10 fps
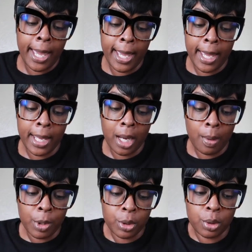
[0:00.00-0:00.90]
And I
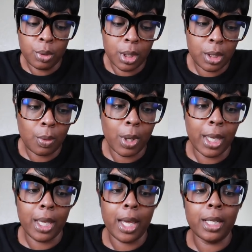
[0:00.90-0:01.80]
almost threw this
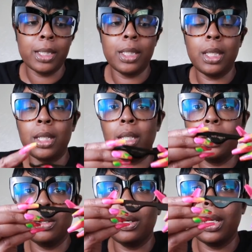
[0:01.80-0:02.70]
away. I didn't see it in
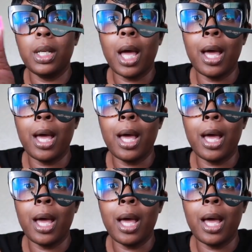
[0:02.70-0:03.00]
here, an